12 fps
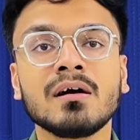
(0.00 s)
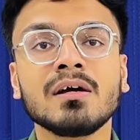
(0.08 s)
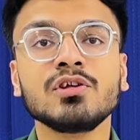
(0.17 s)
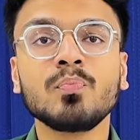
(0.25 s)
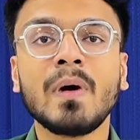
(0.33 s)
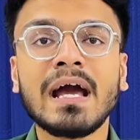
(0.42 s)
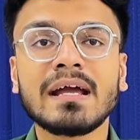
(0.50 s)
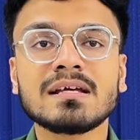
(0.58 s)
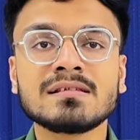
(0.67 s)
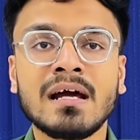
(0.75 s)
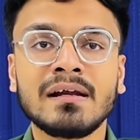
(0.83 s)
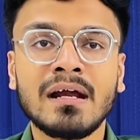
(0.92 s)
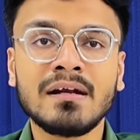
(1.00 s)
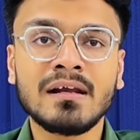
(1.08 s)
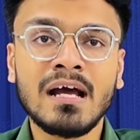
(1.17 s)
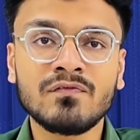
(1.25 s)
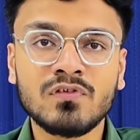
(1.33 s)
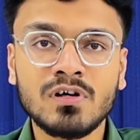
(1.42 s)
you package that
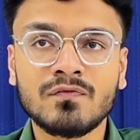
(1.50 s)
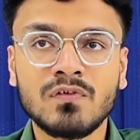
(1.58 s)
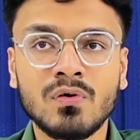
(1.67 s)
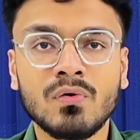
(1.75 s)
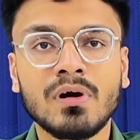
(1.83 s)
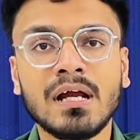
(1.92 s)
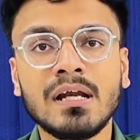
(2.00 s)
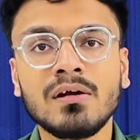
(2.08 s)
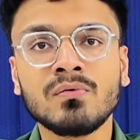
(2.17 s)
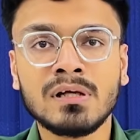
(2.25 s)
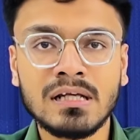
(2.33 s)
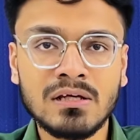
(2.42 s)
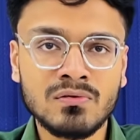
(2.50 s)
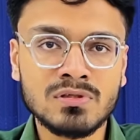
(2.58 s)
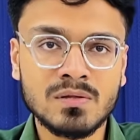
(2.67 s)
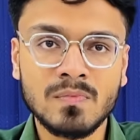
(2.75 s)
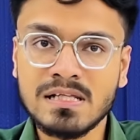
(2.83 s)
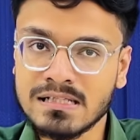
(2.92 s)
entire workflow into a
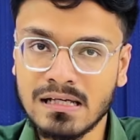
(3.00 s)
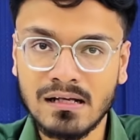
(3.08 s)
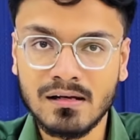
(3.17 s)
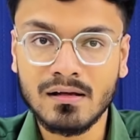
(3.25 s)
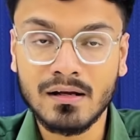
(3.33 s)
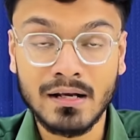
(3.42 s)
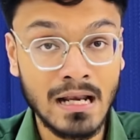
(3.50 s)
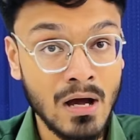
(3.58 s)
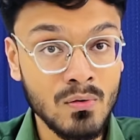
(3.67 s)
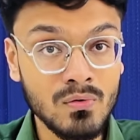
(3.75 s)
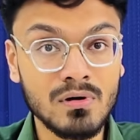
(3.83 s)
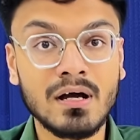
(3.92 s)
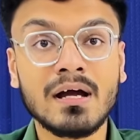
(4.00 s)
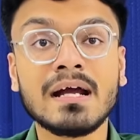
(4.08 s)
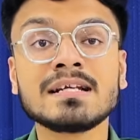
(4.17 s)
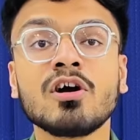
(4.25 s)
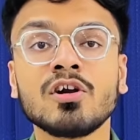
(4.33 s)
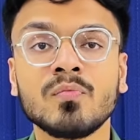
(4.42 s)
reusable skill. Now
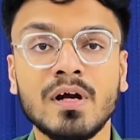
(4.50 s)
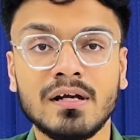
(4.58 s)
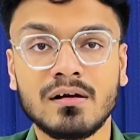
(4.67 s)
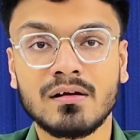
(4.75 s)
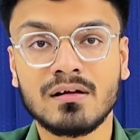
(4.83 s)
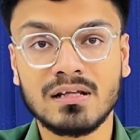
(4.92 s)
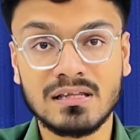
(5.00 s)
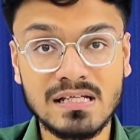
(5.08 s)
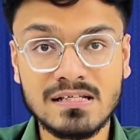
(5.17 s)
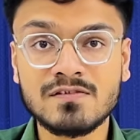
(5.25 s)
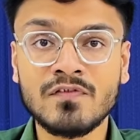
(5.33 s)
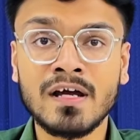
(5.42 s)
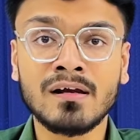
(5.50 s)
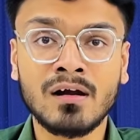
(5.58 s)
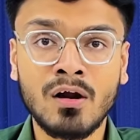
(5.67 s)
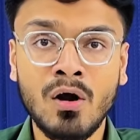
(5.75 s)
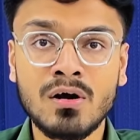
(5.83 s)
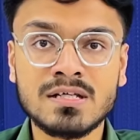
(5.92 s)
it's automated. This is where
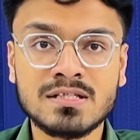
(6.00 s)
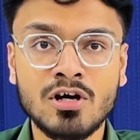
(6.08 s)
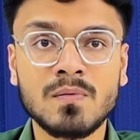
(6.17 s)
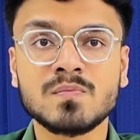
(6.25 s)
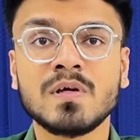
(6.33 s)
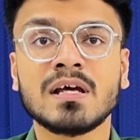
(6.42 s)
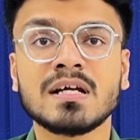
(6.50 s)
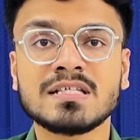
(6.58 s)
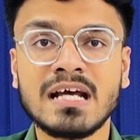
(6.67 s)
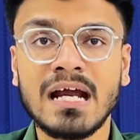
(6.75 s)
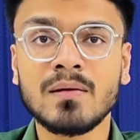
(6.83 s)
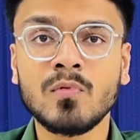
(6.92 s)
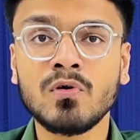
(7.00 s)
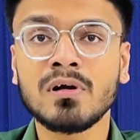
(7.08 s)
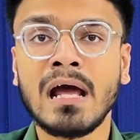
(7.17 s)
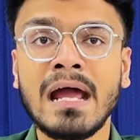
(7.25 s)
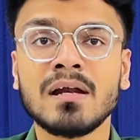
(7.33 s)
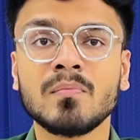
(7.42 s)
Claude stops being a chatbot
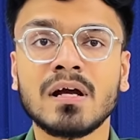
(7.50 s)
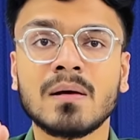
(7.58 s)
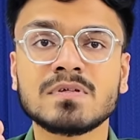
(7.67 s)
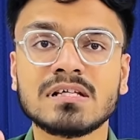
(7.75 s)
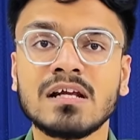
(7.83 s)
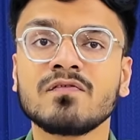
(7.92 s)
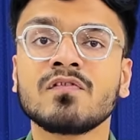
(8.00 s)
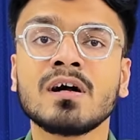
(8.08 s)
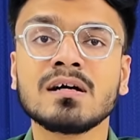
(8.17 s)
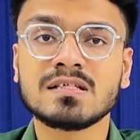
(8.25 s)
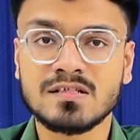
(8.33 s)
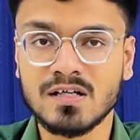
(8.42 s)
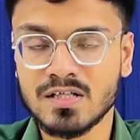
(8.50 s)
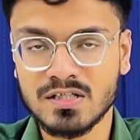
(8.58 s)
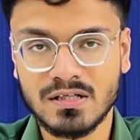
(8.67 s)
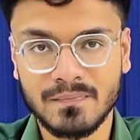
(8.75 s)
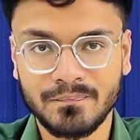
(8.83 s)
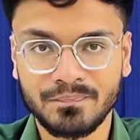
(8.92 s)
and becomes infrastructure.